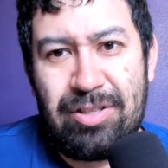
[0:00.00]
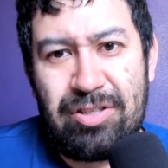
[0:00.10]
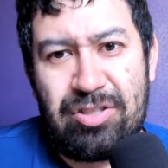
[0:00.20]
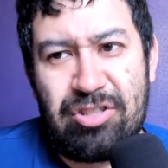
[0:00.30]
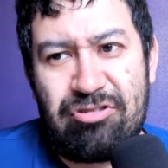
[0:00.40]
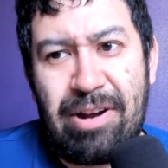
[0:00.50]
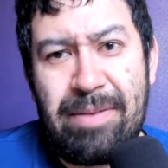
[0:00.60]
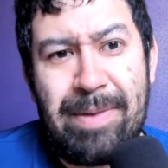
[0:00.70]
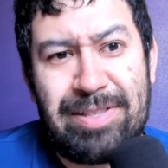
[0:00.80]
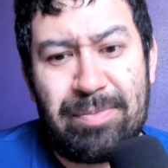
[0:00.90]
to try to
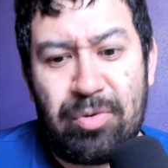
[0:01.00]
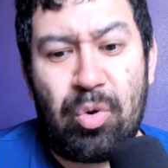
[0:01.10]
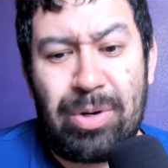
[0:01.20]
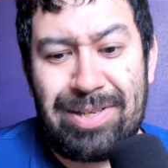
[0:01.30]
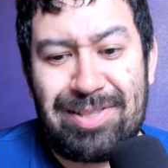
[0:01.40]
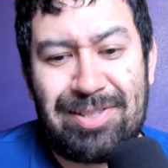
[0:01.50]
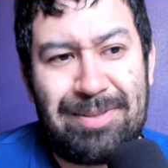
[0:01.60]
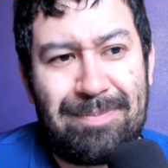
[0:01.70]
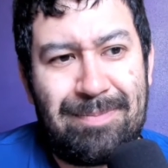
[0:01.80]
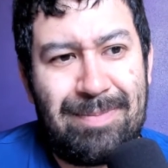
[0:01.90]
make some noise
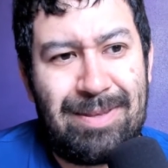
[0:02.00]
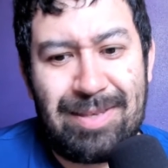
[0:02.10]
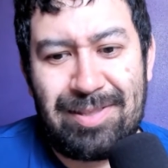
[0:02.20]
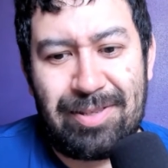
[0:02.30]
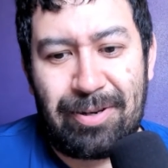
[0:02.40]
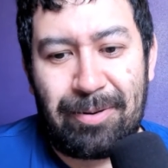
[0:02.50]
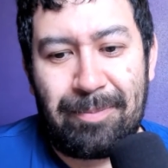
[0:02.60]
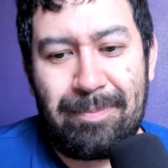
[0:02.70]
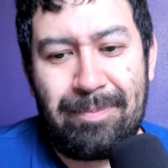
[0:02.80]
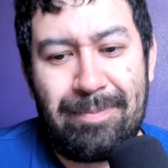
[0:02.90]
this year.
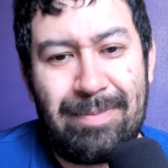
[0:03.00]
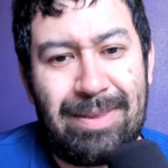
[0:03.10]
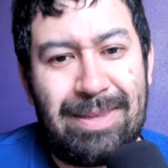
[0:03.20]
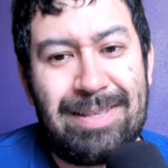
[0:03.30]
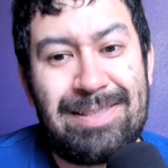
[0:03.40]
This